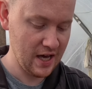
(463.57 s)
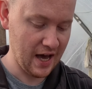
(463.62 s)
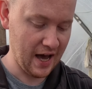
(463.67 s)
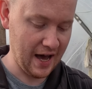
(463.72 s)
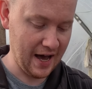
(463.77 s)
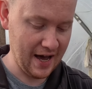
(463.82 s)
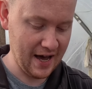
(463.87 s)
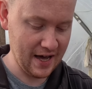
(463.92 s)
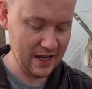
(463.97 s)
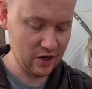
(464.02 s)

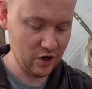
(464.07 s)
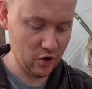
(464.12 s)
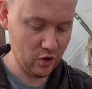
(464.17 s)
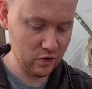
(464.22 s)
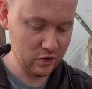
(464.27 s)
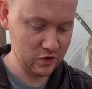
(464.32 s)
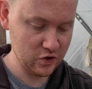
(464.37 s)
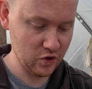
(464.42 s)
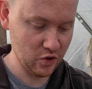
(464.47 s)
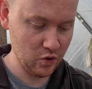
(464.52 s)
And
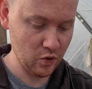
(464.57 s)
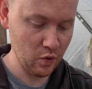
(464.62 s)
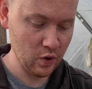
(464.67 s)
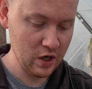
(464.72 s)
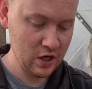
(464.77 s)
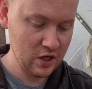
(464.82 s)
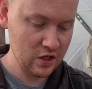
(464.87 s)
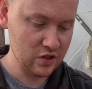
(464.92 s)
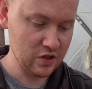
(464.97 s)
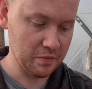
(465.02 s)
also
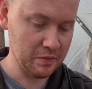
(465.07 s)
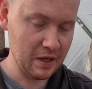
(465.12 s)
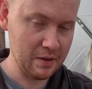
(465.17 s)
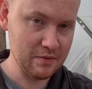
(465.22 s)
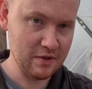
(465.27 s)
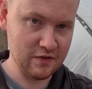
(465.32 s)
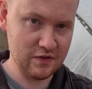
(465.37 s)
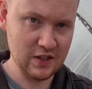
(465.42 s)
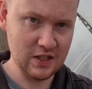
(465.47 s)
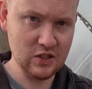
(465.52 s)
sometimes
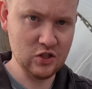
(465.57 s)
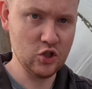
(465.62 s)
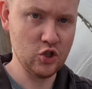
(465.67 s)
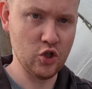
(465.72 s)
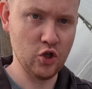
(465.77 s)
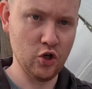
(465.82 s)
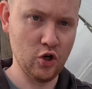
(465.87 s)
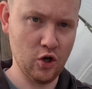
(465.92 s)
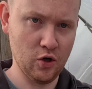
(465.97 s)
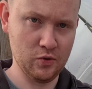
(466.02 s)
if seeds are
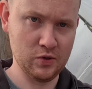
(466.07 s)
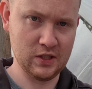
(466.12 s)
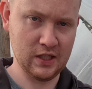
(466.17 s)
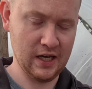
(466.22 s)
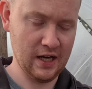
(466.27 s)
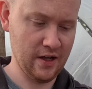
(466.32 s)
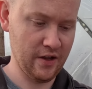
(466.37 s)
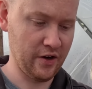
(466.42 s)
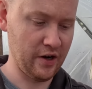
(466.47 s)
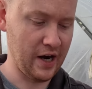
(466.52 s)
too close
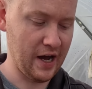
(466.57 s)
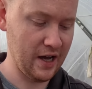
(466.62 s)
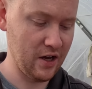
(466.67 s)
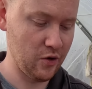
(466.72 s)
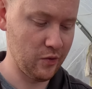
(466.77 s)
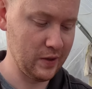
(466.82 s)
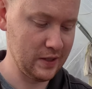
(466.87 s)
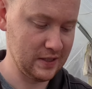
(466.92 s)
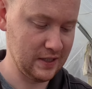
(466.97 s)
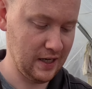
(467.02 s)
together, I
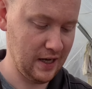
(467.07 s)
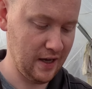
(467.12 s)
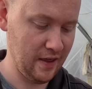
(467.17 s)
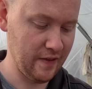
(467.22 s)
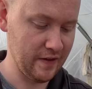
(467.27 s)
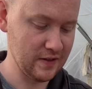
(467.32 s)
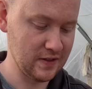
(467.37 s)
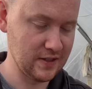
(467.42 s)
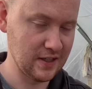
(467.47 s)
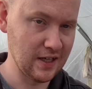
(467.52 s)
always say
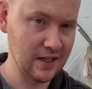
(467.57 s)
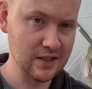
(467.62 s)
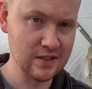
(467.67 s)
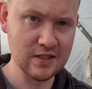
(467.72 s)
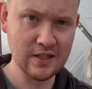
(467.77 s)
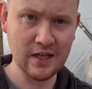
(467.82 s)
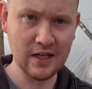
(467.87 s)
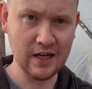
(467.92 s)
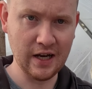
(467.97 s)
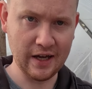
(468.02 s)
that seeds
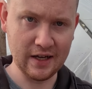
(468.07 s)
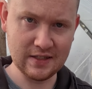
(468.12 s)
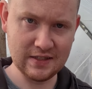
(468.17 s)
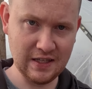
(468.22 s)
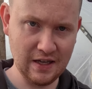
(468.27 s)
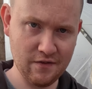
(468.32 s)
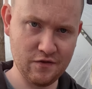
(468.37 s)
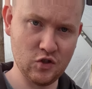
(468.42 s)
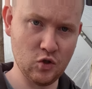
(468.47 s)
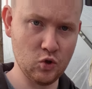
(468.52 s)
need like
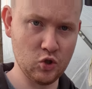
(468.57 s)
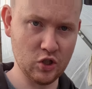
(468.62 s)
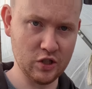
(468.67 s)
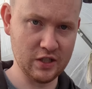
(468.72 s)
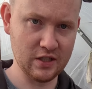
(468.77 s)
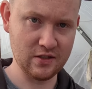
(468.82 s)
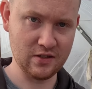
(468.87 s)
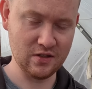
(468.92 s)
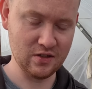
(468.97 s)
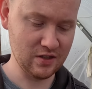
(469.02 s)
safe social
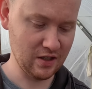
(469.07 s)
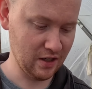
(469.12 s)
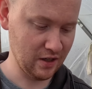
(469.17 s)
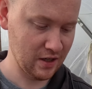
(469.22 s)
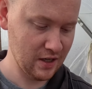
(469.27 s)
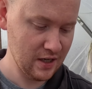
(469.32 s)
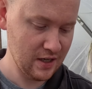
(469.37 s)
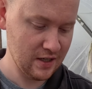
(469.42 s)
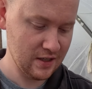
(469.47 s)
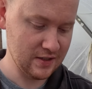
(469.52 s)
distancing.
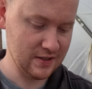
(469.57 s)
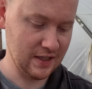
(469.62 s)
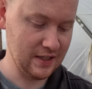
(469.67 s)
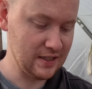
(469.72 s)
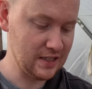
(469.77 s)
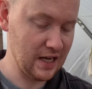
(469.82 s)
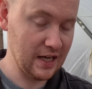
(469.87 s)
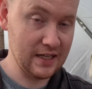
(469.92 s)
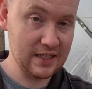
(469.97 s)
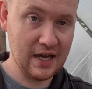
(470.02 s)

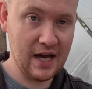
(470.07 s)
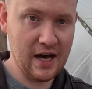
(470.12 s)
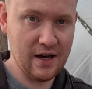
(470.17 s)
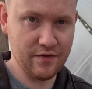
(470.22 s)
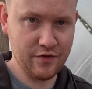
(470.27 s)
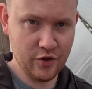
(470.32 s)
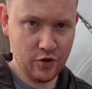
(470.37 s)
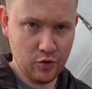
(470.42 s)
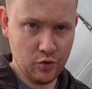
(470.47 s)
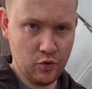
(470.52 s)
Seeds like to
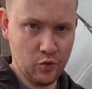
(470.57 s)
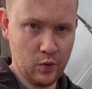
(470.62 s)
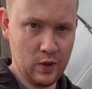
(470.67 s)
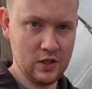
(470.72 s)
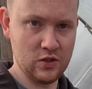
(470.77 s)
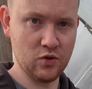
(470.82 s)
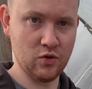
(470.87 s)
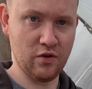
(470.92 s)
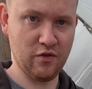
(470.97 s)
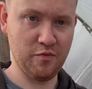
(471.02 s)
have their own wee
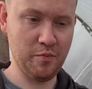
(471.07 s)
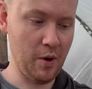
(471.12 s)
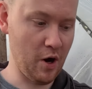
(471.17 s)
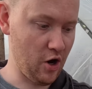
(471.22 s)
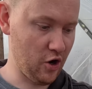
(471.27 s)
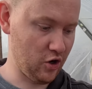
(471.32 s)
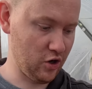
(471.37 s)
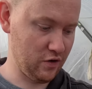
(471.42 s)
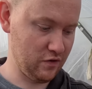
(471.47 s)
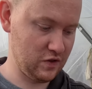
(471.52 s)
sort of
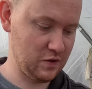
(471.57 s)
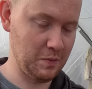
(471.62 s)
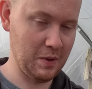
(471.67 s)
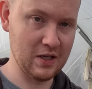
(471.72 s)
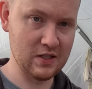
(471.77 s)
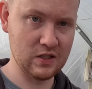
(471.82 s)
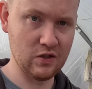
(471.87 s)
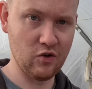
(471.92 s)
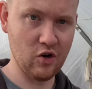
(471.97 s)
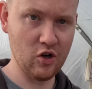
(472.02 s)
pocket of
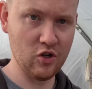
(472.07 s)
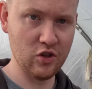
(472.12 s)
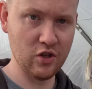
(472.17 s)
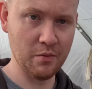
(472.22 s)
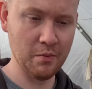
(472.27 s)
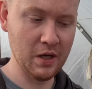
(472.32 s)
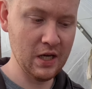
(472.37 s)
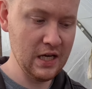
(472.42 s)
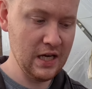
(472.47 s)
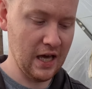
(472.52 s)
space around
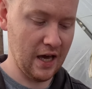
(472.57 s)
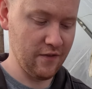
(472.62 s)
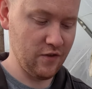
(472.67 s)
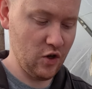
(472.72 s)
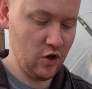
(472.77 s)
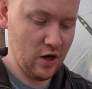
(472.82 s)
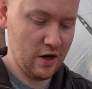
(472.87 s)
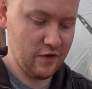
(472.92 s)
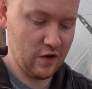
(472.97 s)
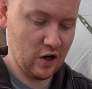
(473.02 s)
them. If
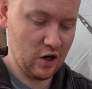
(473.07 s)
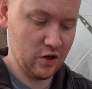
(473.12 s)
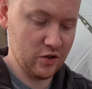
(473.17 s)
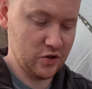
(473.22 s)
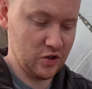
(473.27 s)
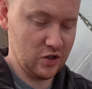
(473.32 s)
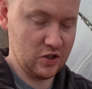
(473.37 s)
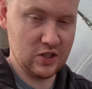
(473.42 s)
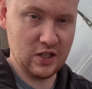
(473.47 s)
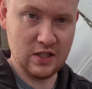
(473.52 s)
you have a
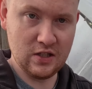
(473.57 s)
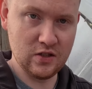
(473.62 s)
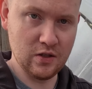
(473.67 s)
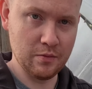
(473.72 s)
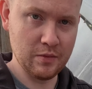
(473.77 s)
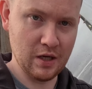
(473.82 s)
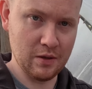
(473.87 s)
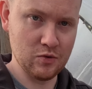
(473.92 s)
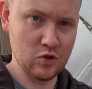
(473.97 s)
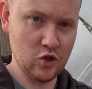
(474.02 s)
cluster of seeds
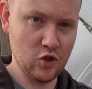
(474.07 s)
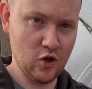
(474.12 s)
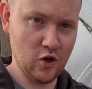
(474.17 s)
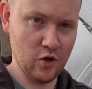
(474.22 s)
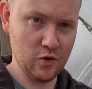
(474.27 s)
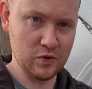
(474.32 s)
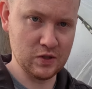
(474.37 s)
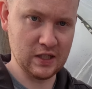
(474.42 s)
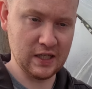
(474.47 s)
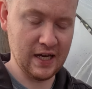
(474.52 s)
sometimes too
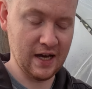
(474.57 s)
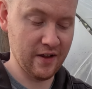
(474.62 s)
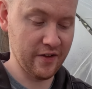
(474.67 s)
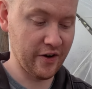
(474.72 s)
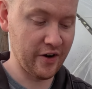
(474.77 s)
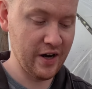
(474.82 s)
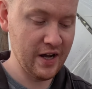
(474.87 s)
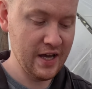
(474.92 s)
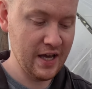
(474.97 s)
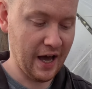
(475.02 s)
close
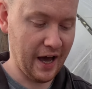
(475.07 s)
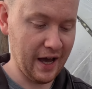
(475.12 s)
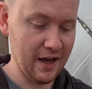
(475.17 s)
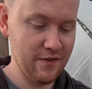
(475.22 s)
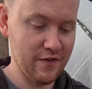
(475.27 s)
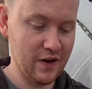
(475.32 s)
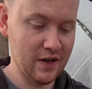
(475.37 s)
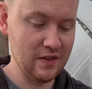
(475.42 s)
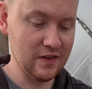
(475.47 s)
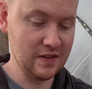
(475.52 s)
together, I
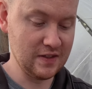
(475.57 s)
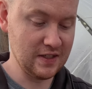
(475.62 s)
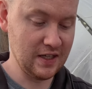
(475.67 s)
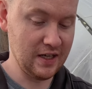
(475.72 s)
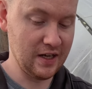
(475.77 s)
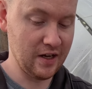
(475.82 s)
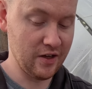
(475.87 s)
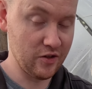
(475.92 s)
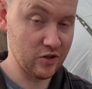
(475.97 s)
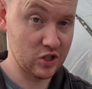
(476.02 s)
find the seed
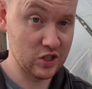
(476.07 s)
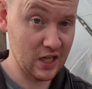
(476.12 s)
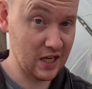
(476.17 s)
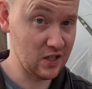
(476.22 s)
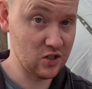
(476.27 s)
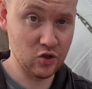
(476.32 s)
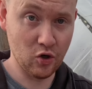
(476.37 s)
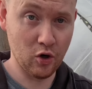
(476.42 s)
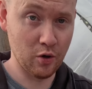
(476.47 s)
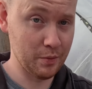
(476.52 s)
either stays
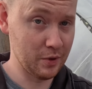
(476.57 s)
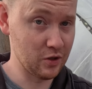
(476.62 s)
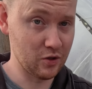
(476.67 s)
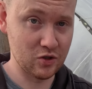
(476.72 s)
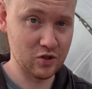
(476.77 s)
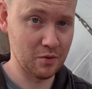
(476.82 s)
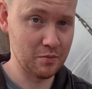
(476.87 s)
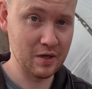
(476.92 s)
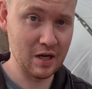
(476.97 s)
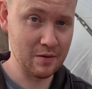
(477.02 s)
dormant or
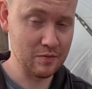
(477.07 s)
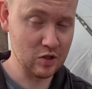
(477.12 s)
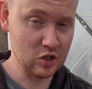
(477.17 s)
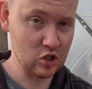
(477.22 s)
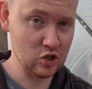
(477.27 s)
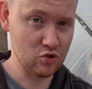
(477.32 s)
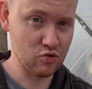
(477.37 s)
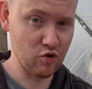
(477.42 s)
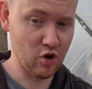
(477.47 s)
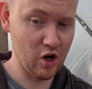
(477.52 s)
sometimes it
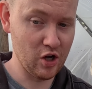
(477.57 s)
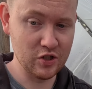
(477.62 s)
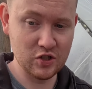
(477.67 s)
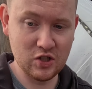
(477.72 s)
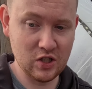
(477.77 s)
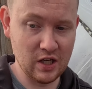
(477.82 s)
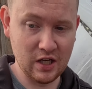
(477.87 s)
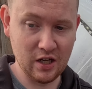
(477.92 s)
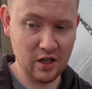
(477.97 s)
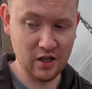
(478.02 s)
just rots.
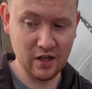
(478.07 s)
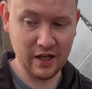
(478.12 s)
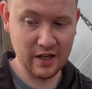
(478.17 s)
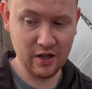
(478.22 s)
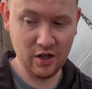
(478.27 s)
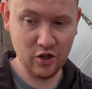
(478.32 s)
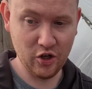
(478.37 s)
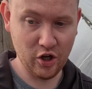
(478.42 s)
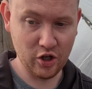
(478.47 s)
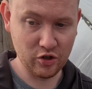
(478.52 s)

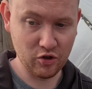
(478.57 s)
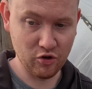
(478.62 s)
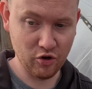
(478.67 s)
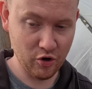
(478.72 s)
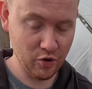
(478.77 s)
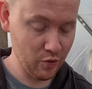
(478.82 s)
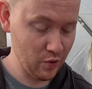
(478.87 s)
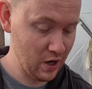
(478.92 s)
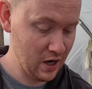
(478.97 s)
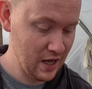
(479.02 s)
It'll not
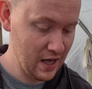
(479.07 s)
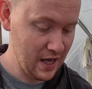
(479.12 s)
grow.